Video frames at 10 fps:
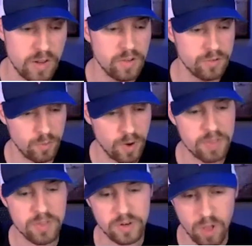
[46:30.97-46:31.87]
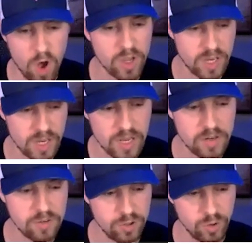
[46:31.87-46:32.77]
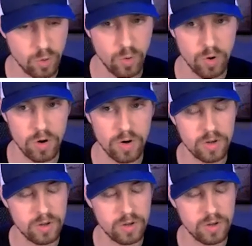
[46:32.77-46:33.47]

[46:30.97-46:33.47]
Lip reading: So rather than logging in to your